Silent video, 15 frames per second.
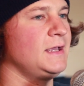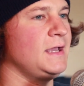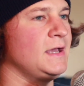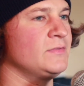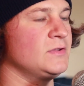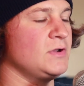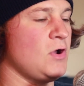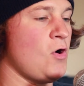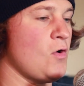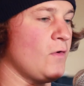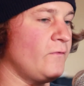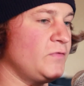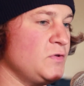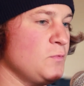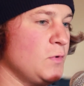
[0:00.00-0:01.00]
And then,
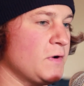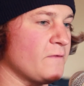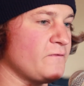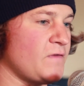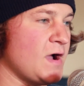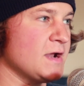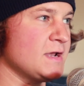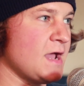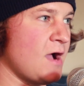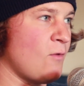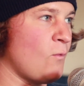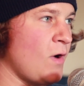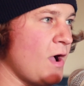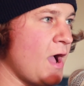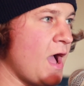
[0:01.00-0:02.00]
if you want to find
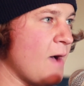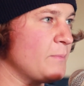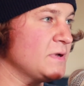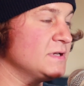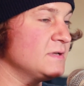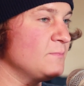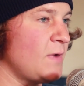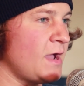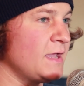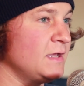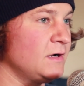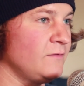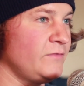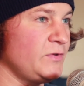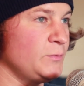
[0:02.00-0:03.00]
out what happened in my
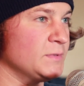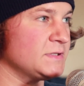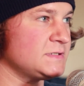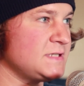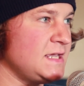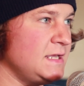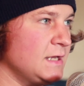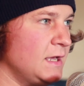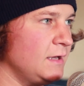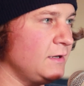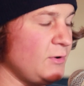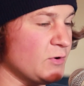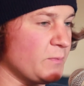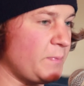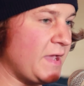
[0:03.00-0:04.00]
interview with Tina,
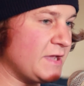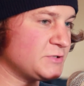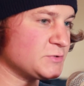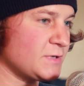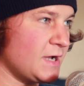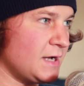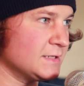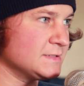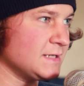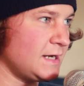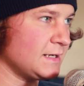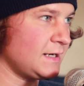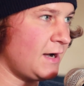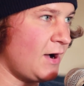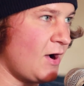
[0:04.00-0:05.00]
go to
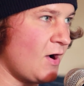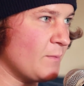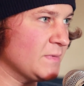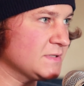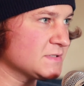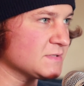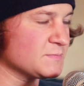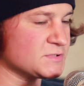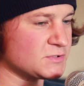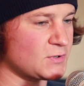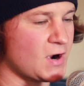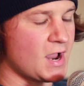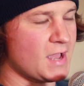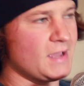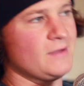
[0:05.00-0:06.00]
patreon.com and
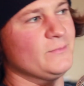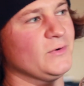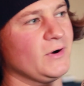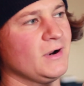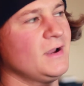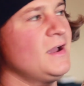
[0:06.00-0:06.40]
subscribe.